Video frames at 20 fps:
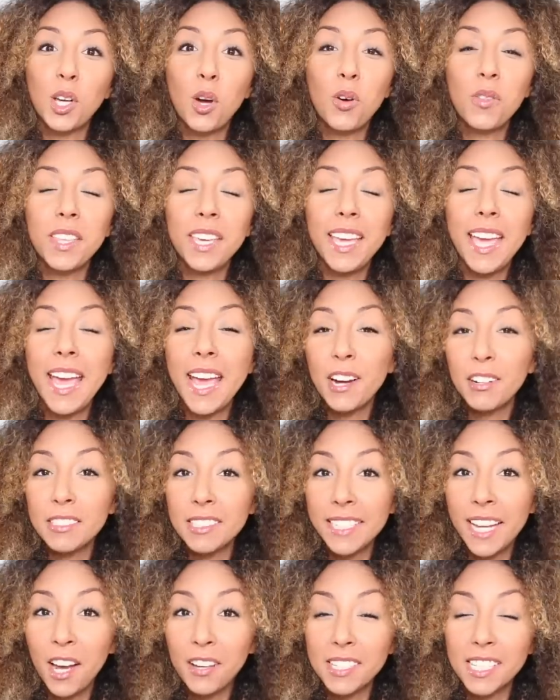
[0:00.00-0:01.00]
So the
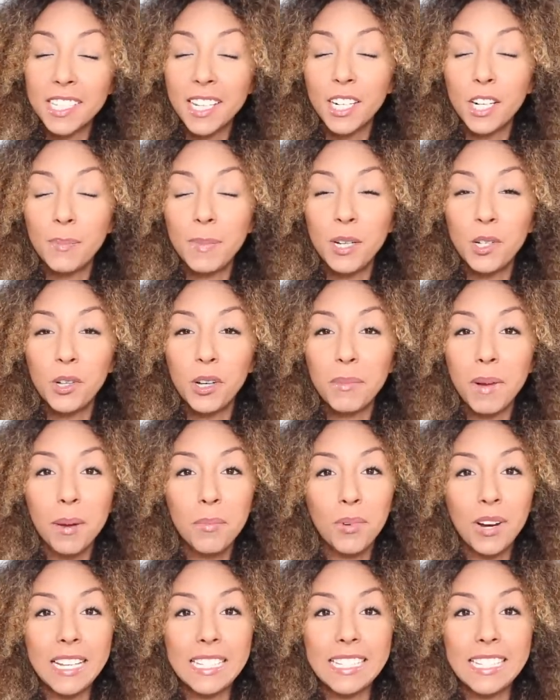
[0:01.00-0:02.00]
hairstylist is gonna be doing my
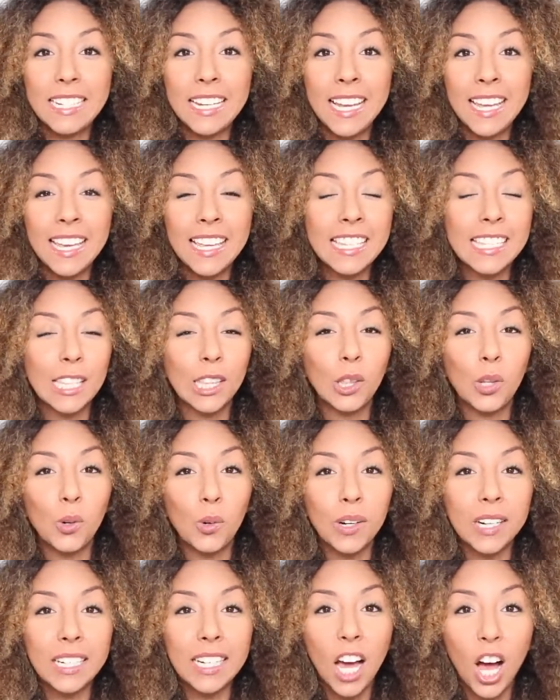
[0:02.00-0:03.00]
braids today is
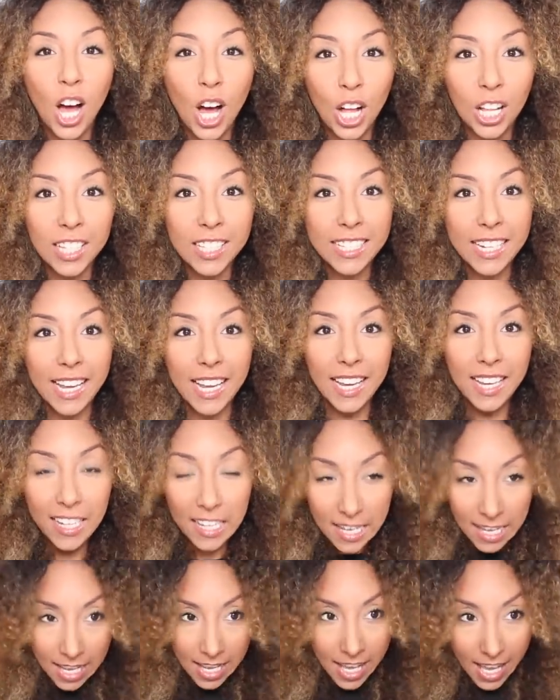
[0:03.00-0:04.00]
Lauren Holiday.
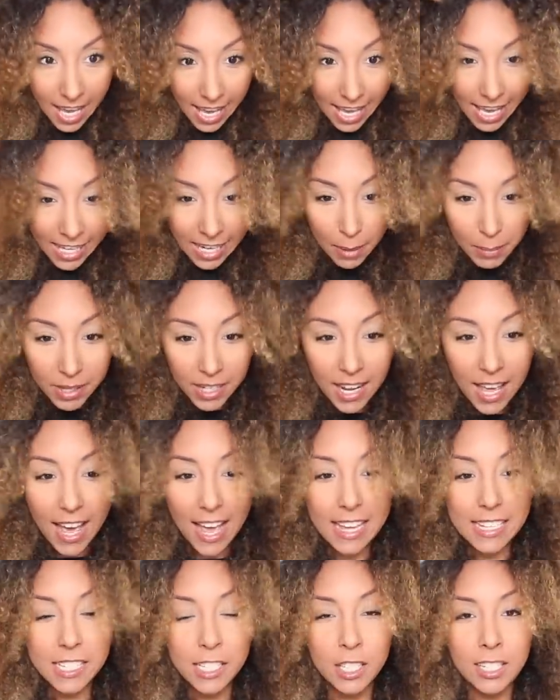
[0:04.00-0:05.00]
And I'm gonna
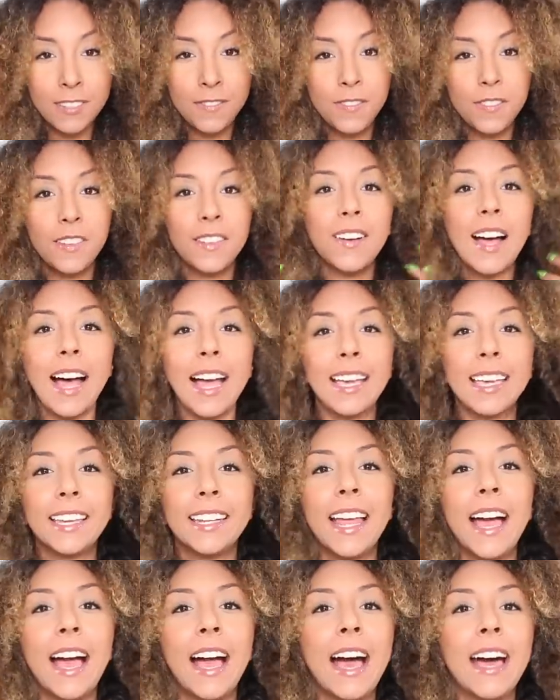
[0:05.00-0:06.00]
ask her if I
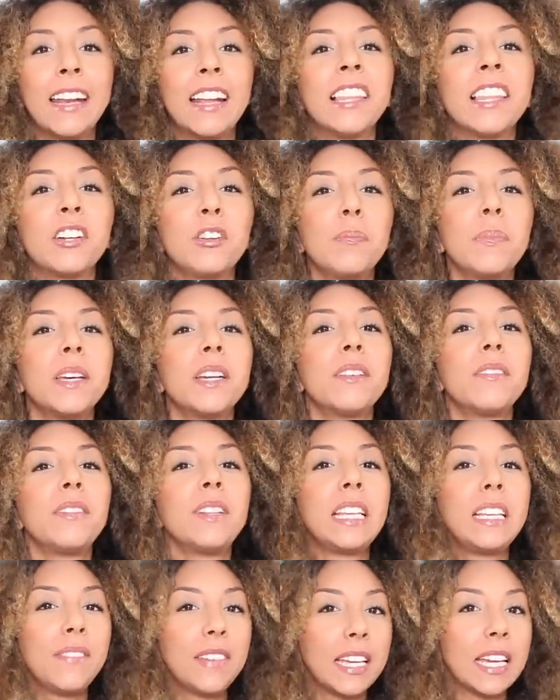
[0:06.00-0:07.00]
can add a little bit of
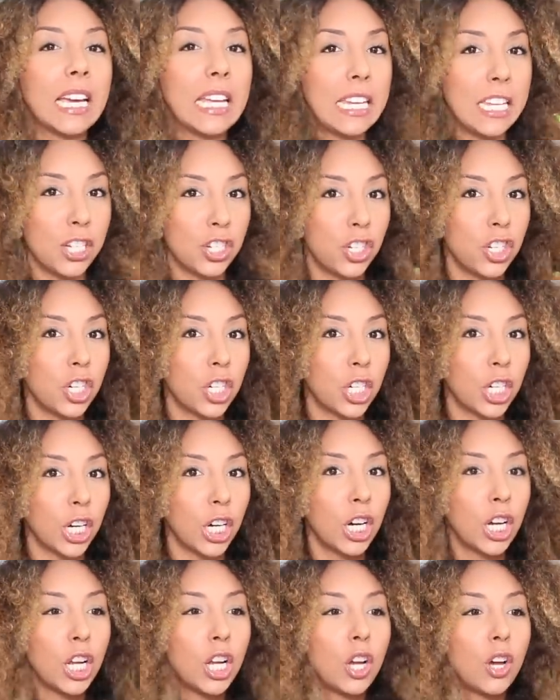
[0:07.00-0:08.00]
leave-in
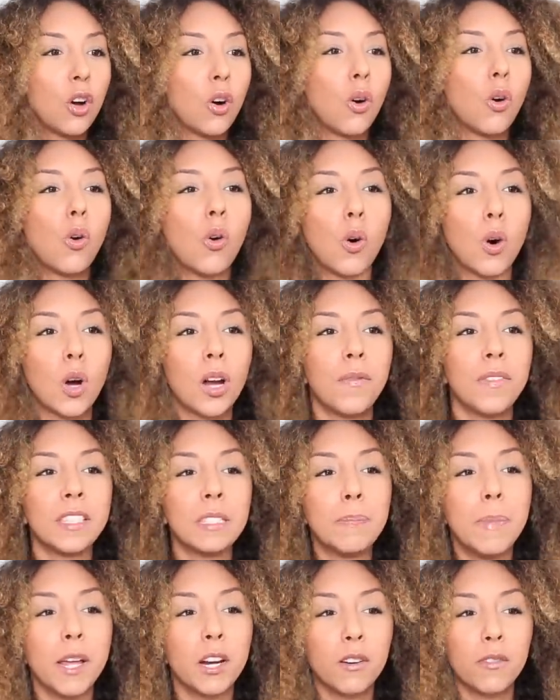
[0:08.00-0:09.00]
conditioner or if
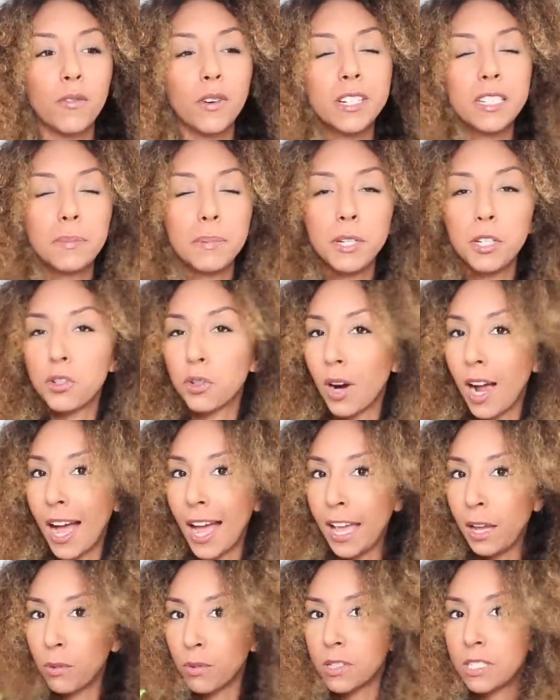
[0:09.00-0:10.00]
it's better for it to be
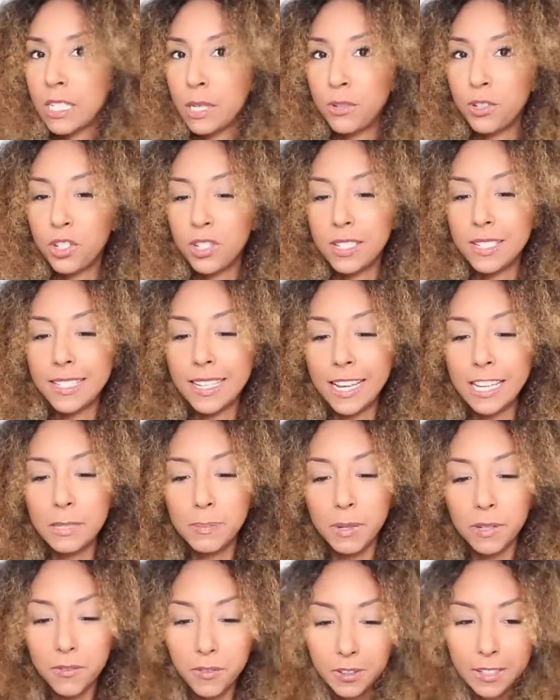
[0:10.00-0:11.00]
dry. We'll see what she says.
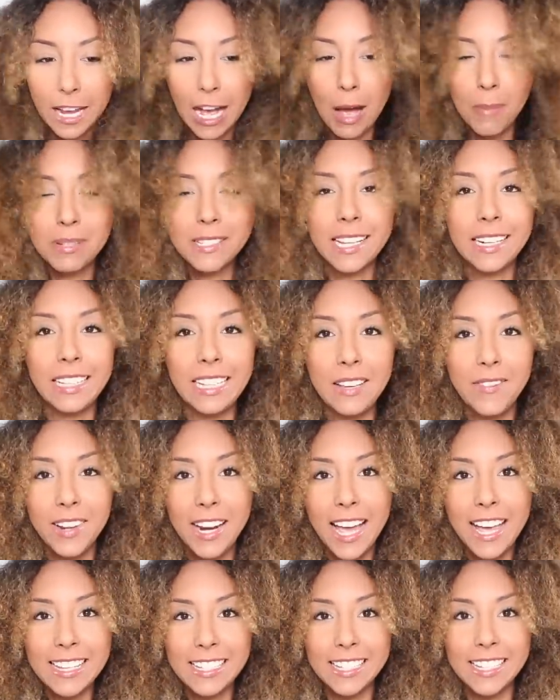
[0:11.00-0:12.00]
But for now, I'm just gonna leave
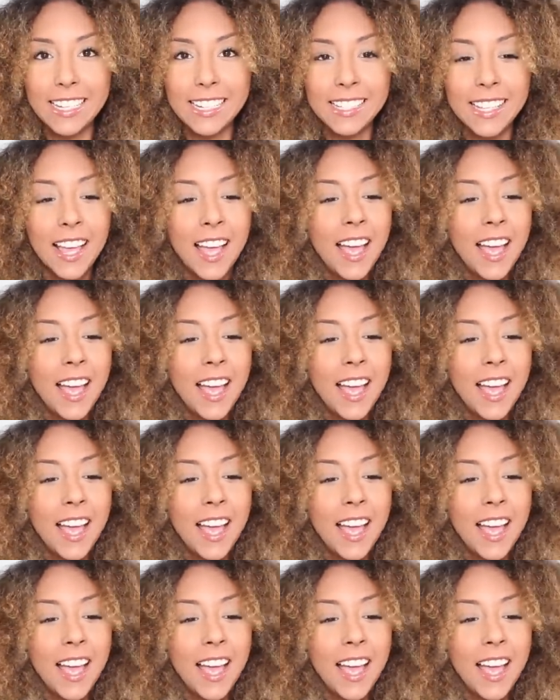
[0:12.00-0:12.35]
it as is.